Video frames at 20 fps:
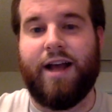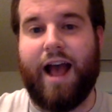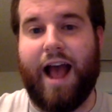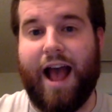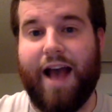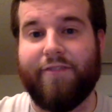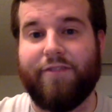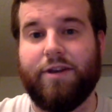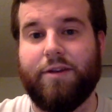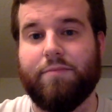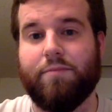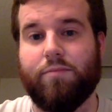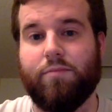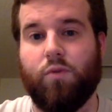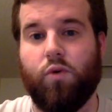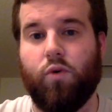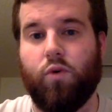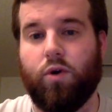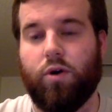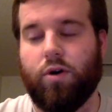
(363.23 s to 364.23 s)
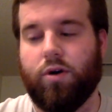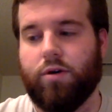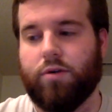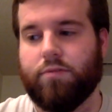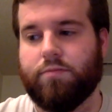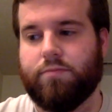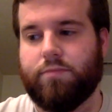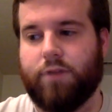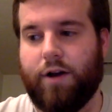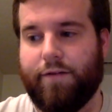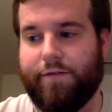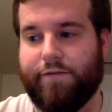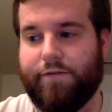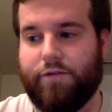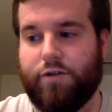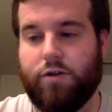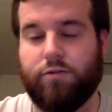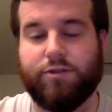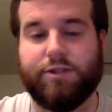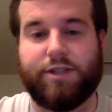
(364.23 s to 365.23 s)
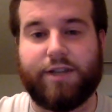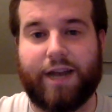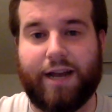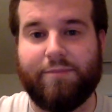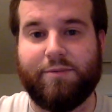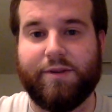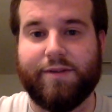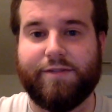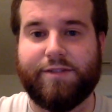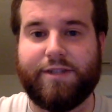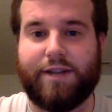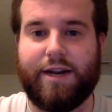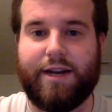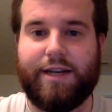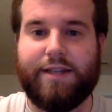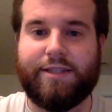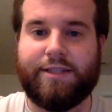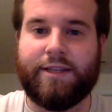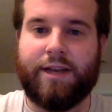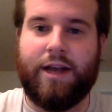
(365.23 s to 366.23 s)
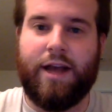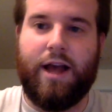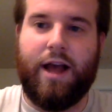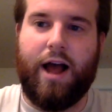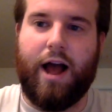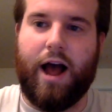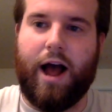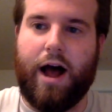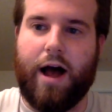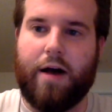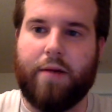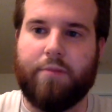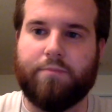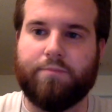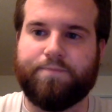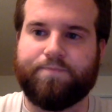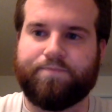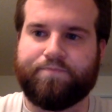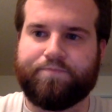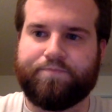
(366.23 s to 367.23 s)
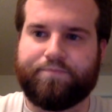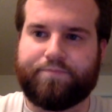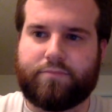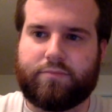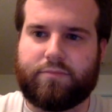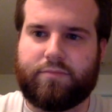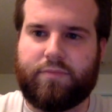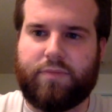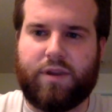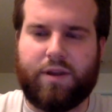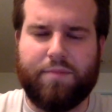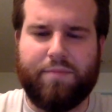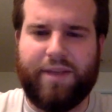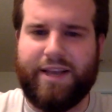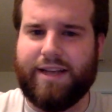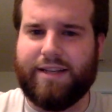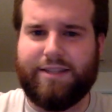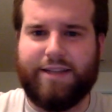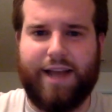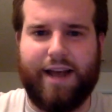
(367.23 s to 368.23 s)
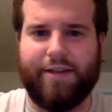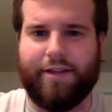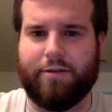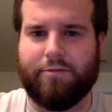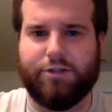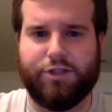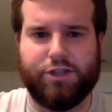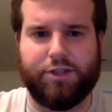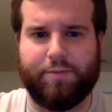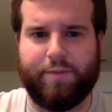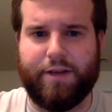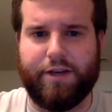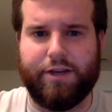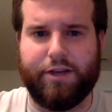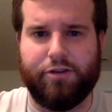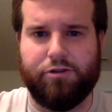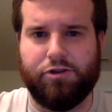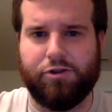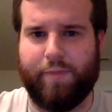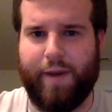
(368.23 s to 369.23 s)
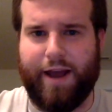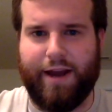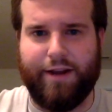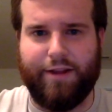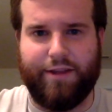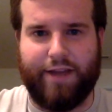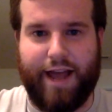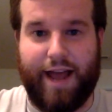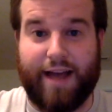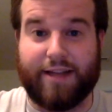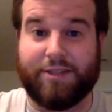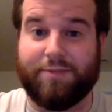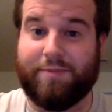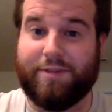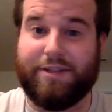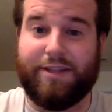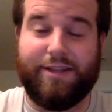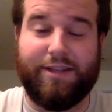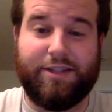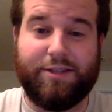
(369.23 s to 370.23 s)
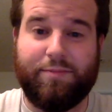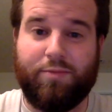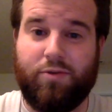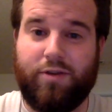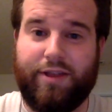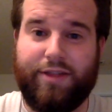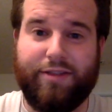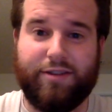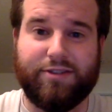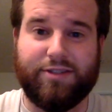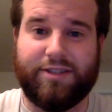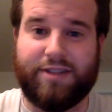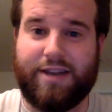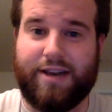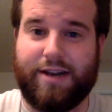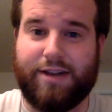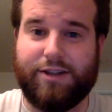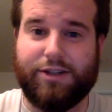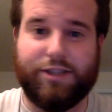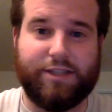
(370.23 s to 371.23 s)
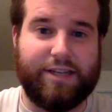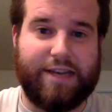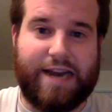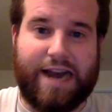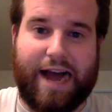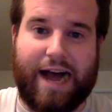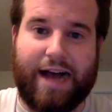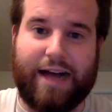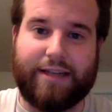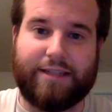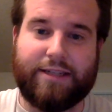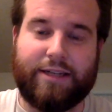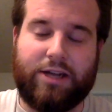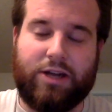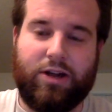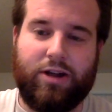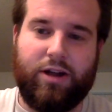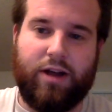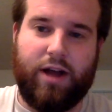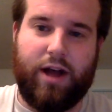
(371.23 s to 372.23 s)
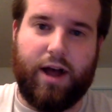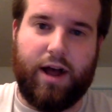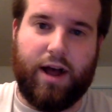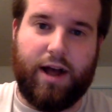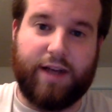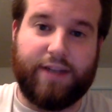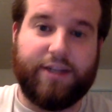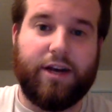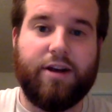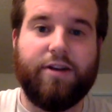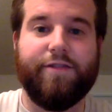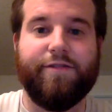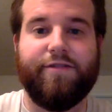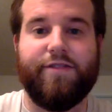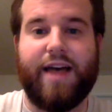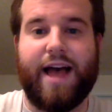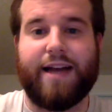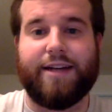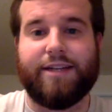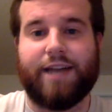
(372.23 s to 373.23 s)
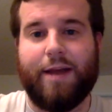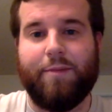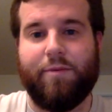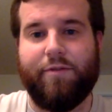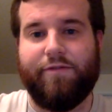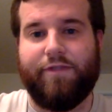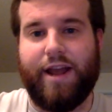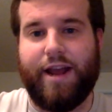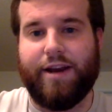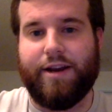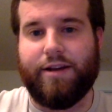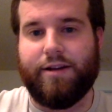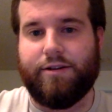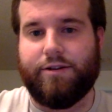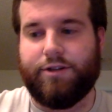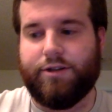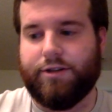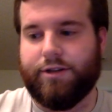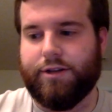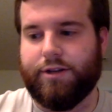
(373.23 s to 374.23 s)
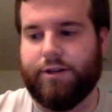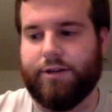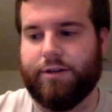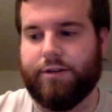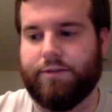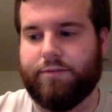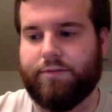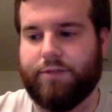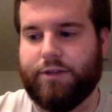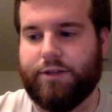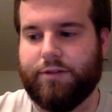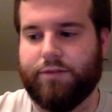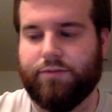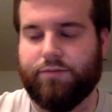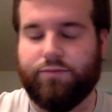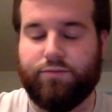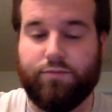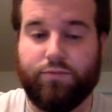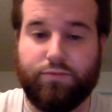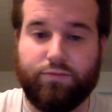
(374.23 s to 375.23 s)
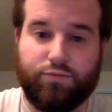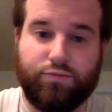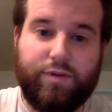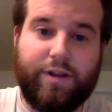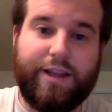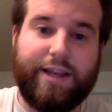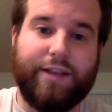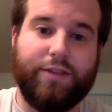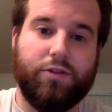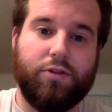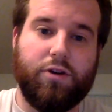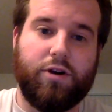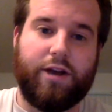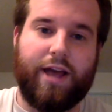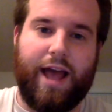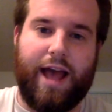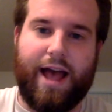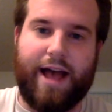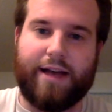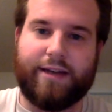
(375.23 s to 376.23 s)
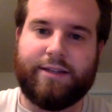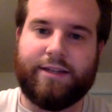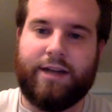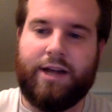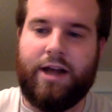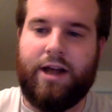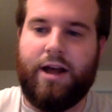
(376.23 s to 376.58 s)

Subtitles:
having more of those types of studies, because yeah, they would just be a huge pain in the ass. But to this point, there's just not a ton of that type of data to really look at